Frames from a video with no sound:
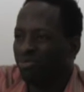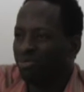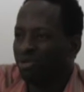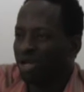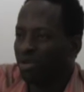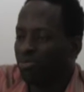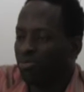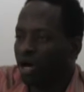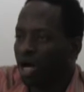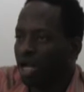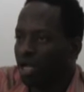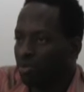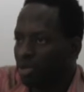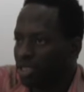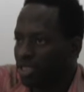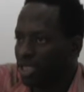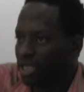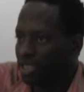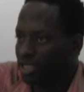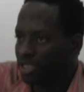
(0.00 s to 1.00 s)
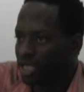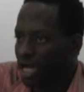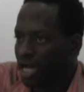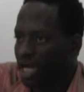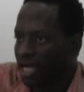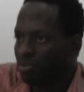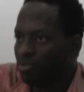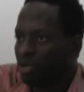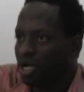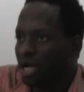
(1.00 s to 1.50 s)
in Parliament at the
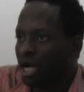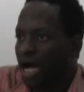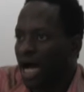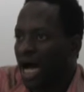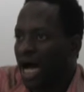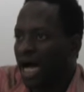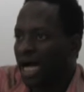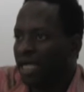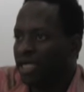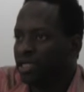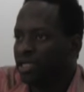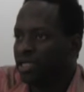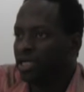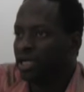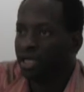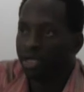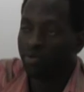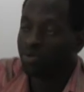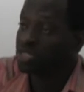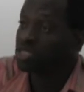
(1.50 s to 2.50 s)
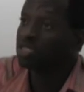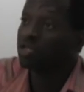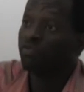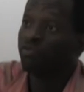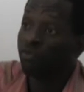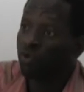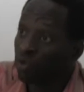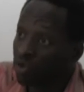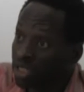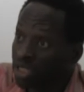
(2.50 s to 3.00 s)
time, and there wasn't a
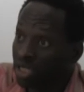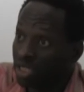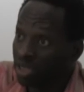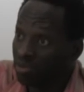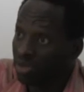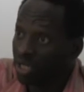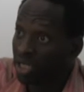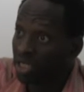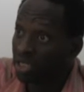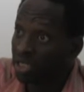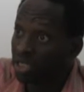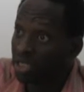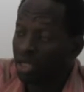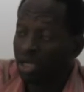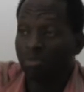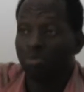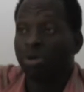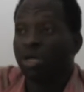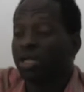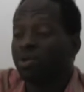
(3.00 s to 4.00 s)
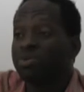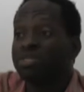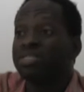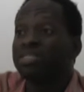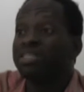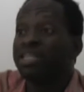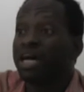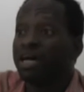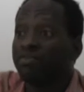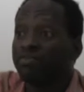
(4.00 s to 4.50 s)
vote on the bill. But there was
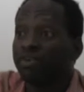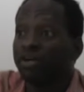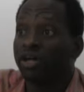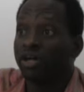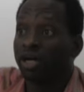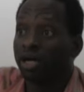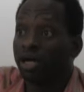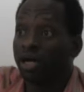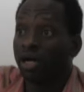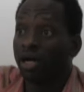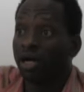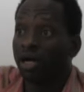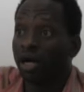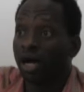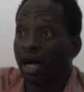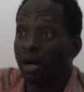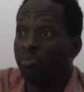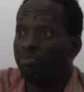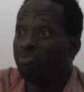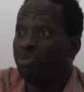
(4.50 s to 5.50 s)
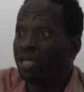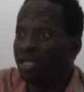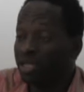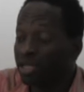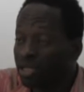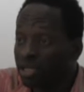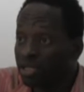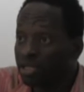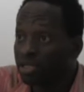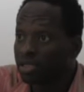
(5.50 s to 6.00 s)
never a
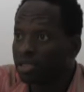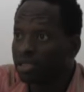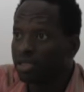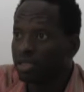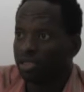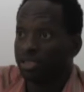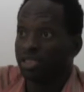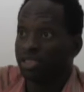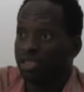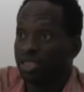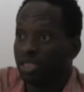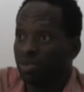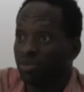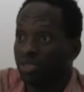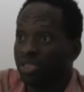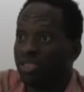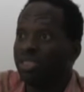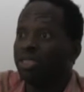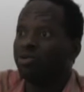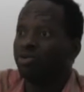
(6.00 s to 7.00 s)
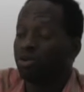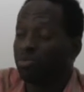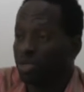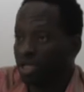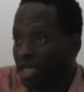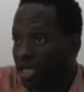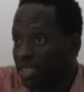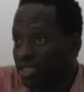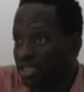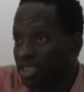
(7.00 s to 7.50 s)
bill to deal with
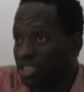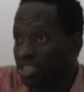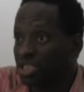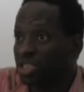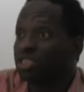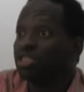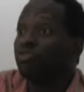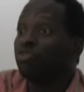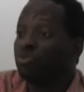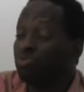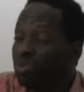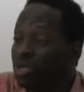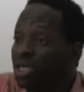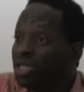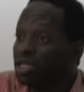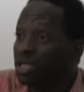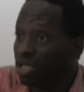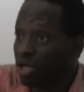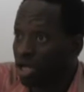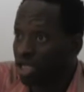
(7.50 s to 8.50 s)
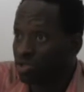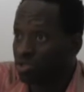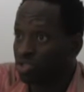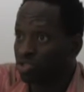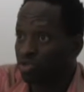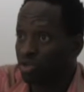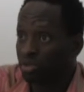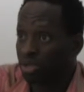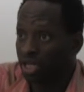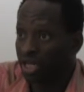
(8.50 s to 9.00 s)
decriminalization, to repeal the laws which
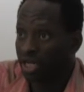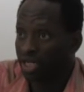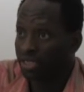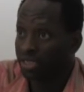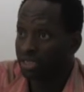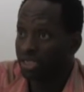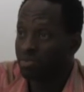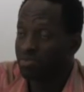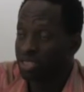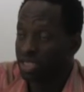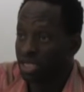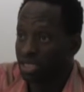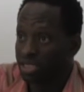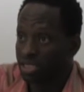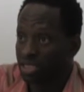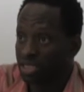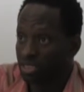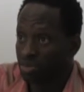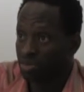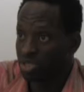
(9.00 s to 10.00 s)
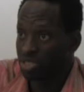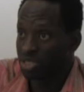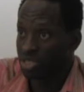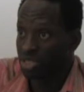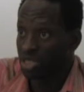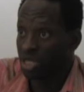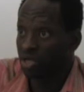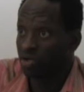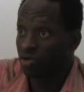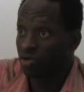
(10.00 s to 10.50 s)
criminalize same-sex intimacy and